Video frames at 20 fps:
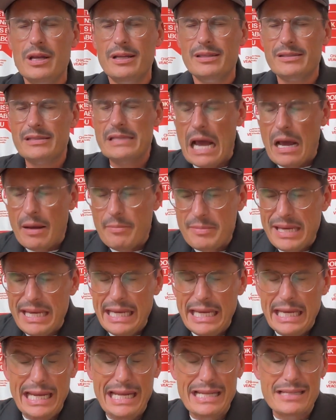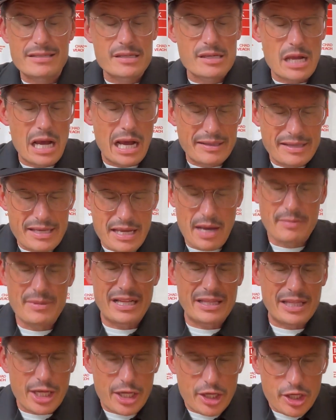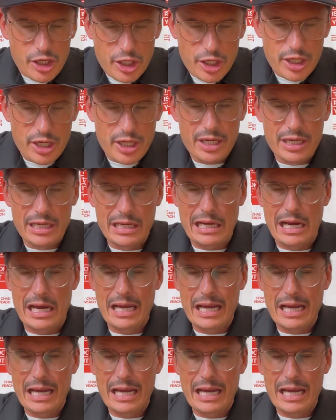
it's not me. I'm not that good.